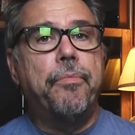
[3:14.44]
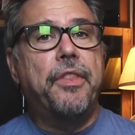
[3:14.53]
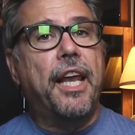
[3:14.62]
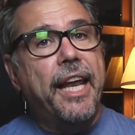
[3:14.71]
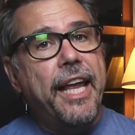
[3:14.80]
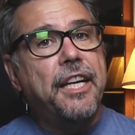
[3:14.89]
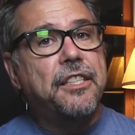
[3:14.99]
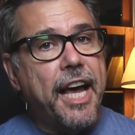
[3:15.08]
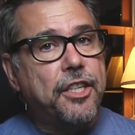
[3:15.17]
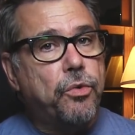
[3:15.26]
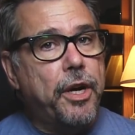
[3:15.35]
the Lynx
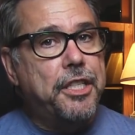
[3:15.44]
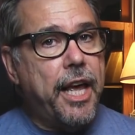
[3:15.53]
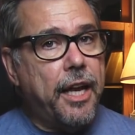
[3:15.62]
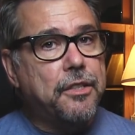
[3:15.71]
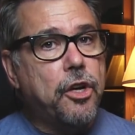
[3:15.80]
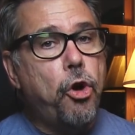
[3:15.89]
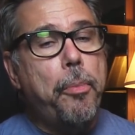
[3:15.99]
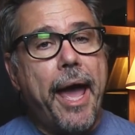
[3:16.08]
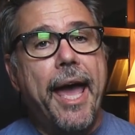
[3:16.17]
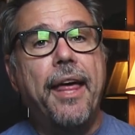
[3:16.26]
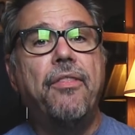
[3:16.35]
X-ray telescope
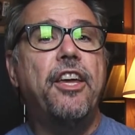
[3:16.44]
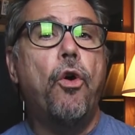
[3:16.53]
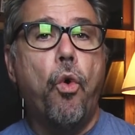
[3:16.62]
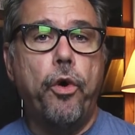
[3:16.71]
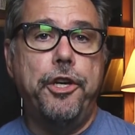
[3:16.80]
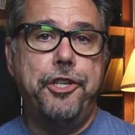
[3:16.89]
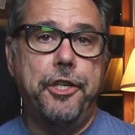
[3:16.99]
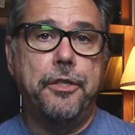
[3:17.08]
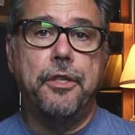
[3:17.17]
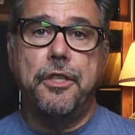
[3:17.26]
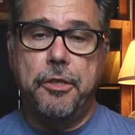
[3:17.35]
and the
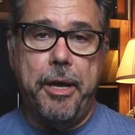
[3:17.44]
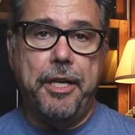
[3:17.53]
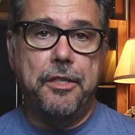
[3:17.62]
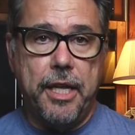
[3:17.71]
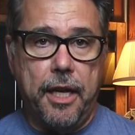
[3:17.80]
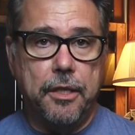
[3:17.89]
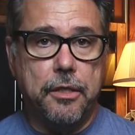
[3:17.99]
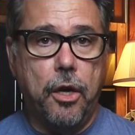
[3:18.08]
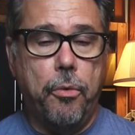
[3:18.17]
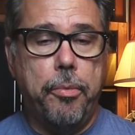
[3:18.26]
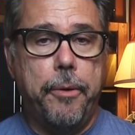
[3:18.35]
Origins Space
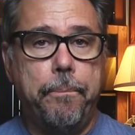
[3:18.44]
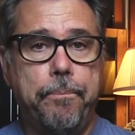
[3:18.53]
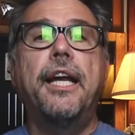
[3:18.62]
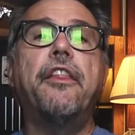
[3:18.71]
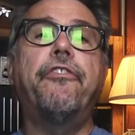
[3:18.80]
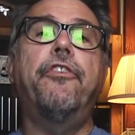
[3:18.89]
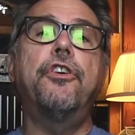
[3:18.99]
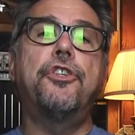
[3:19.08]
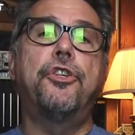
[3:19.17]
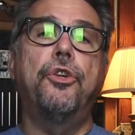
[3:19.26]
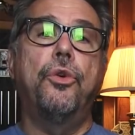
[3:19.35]
Telescope. Now the
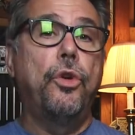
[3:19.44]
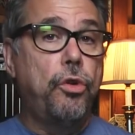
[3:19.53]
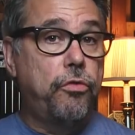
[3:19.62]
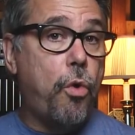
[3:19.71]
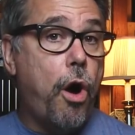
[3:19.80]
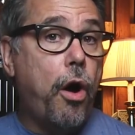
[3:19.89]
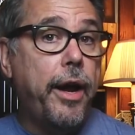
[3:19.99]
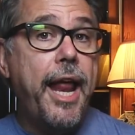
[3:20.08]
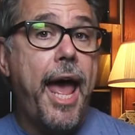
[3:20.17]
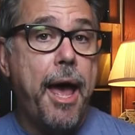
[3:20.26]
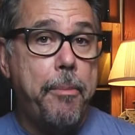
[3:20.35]
first two, LUVOIR
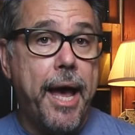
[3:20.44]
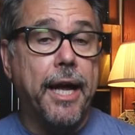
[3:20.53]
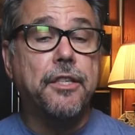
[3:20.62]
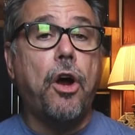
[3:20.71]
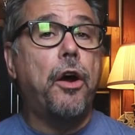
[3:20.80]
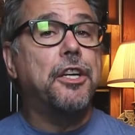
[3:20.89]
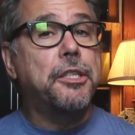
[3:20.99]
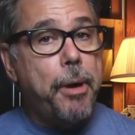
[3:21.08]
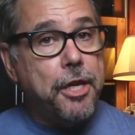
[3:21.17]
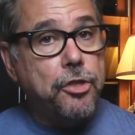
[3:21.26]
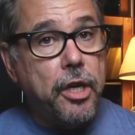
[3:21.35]
and HabEx, are
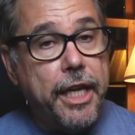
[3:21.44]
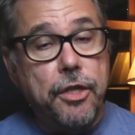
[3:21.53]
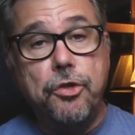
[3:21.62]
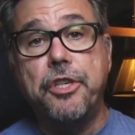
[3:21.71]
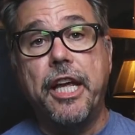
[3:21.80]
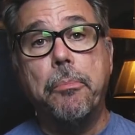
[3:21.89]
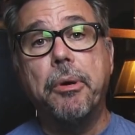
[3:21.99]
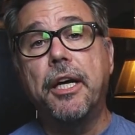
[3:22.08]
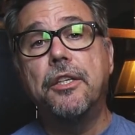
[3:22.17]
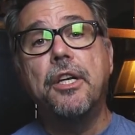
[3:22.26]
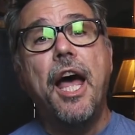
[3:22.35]
especially interesting
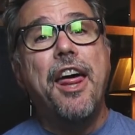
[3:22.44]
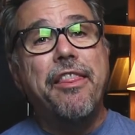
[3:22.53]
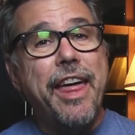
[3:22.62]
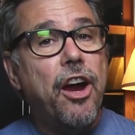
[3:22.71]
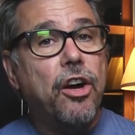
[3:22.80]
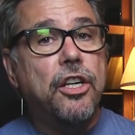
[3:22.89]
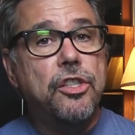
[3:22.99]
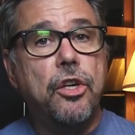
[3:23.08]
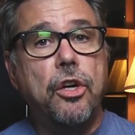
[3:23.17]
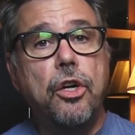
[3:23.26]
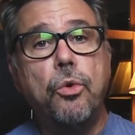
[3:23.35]
because they are
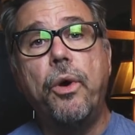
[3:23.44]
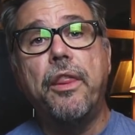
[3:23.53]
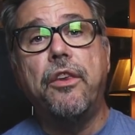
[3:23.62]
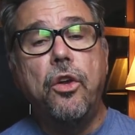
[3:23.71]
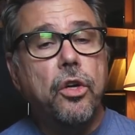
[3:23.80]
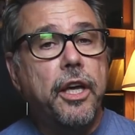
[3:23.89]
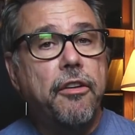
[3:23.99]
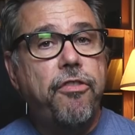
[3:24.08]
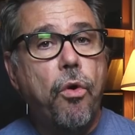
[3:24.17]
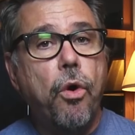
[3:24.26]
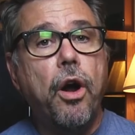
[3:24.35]
concerned with looking
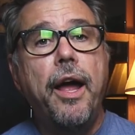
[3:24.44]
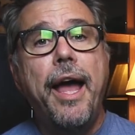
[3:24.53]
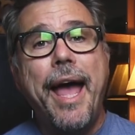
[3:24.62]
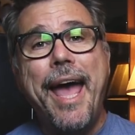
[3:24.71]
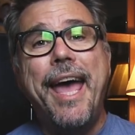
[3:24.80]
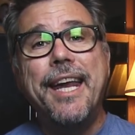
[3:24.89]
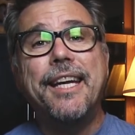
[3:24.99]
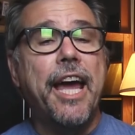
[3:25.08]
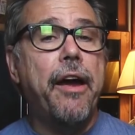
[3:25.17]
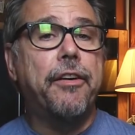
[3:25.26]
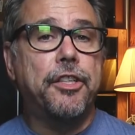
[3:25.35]
for and
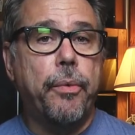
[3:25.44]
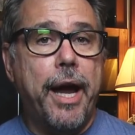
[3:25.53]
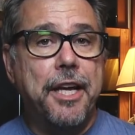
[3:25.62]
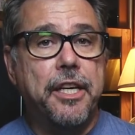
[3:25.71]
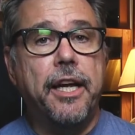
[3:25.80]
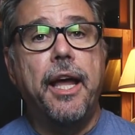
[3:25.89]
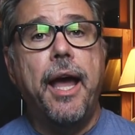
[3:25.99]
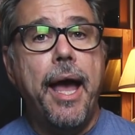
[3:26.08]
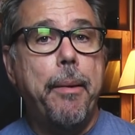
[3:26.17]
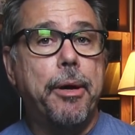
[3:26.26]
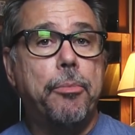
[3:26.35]
characterizing
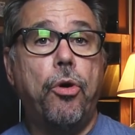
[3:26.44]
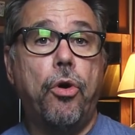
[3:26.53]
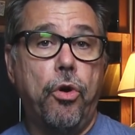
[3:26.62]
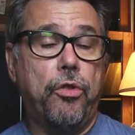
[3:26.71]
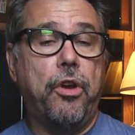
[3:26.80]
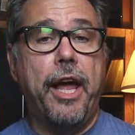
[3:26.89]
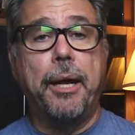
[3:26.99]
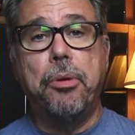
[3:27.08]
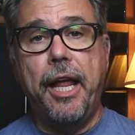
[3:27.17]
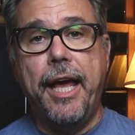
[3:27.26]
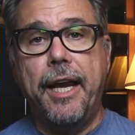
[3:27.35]
habitable
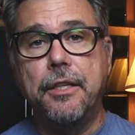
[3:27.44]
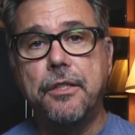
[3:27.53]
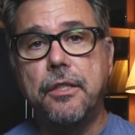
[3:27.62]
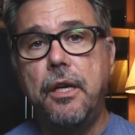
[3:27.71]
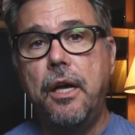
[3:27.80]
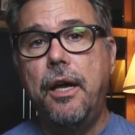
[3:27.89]
Earth-like planets.